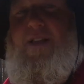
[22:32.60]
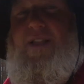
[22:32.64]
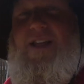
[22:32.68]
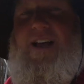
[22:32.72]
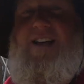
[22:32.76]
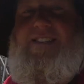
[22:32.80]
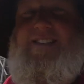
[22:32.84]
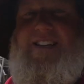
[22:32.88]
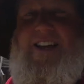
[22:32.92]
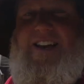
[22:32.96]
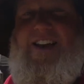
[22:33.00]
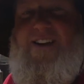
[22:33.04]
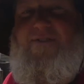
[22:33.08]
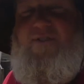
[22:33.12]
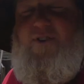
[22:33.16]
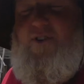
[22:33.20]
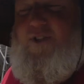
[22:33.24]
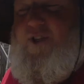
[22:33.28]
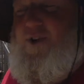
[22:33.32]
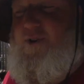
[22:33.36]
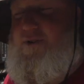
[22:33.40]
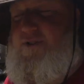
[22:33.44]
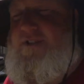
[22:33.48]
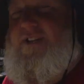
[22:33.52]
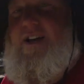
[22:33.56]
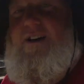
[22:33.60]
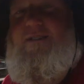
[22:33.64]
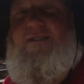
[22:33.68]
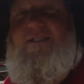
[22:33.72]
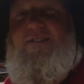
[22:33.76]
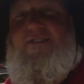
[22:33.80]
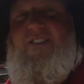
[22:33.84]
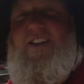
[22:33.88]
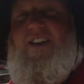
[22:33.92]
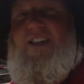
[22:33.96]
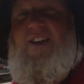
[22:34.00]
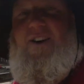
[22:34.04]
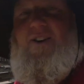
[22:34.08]
realized I never closed down
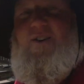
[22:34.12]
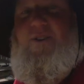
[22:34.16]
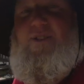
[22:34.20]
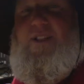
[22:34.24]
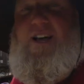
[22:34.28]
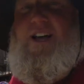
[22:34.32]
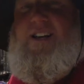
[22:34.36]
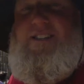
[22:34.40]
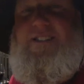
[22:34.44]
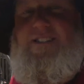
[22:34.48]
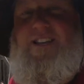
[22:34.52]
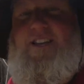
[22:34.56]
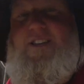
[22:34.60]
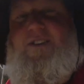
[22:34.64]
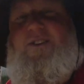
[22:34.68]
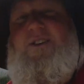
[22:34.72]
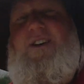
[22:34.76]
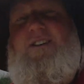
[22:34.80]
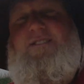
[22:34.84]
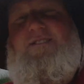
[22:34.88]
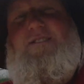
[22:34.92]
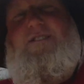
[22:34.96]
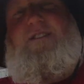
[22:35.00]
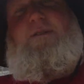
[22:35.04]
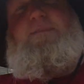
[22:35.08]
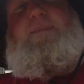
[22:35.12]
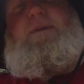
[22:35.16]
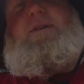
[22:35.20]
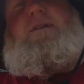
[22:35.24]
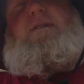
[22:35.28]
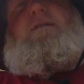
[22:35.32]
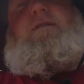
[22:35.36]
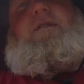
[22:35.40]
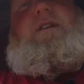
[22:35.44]
the video last night you guys are a little bit